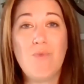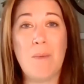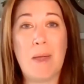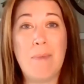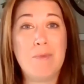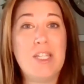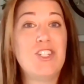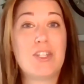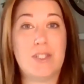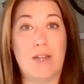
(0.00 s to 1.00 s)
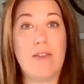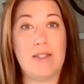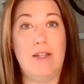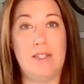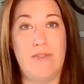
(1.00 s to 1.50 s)
Maybe I'm teaching a skill that's
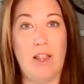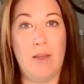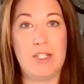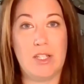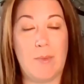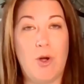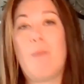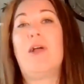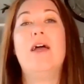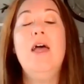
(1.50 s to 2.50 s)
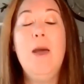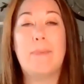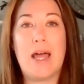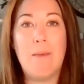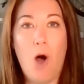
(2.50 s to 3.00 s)
not developmentally appropriate, but
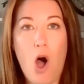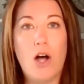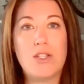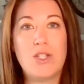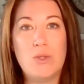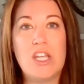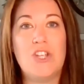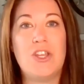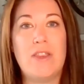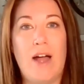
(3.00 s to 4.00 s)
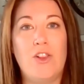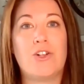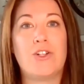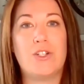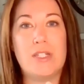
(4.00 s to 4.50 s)
I'm also teaching that
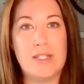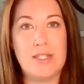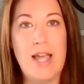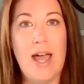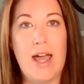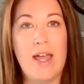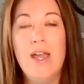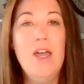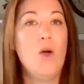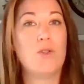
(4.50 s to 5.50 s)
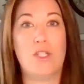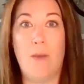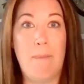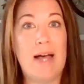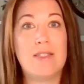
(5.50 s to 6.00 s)
learner to say, to
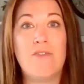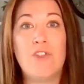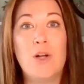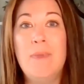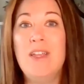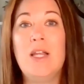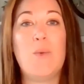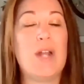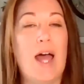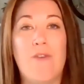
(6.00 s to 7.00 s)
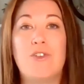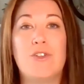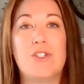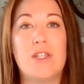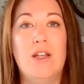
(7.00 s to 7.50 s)
the best of their ability, whatever their
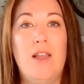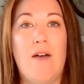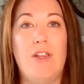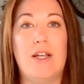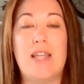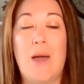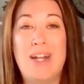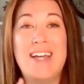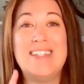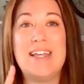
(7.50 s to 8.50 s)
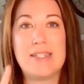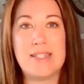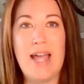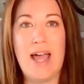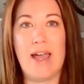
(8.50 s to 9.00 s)
skill level is. And when I say
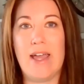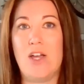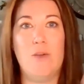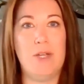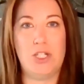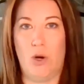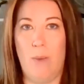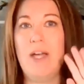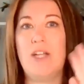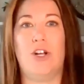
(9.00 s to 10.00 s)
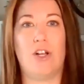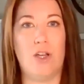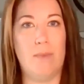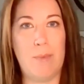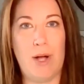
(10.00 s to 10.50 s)
it could be show a picture, it
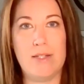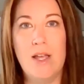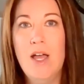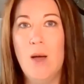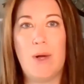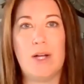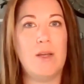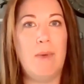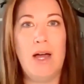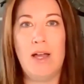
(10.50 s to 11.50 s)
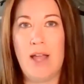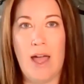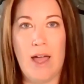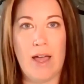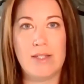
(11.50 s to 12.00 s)
could be press a button,
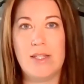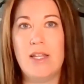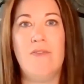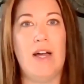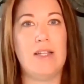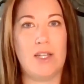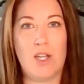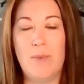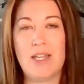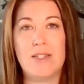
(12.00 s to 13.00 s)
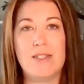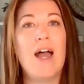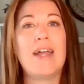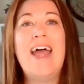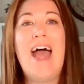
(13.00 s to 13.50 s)
AAC device, it could be a
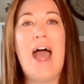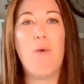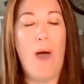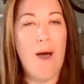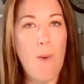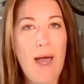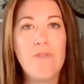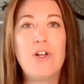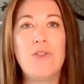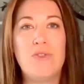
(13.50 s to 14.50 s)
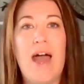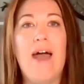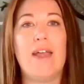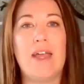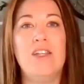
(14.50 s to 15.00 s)
sign. However that
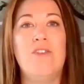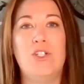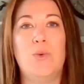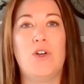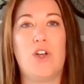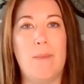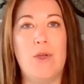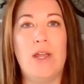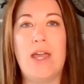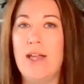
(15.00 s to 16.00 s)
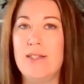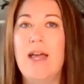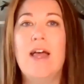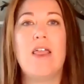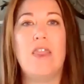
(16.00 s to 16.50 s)
individual communicates,
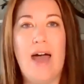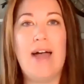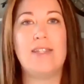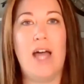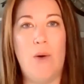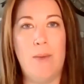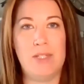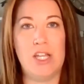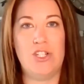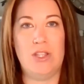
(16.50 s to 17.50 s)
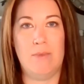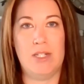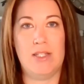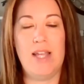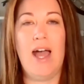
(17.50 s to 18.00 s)
that's how I'm teaching them to
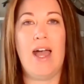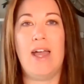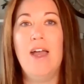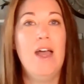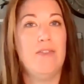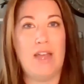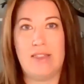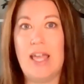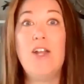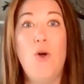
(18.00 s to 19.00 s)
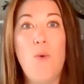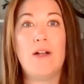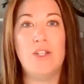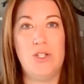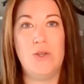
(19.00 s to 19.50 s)
say that they don't want
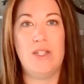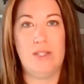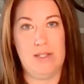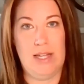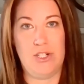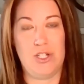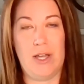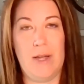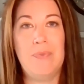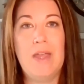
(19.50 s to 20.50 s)
to do this essentially.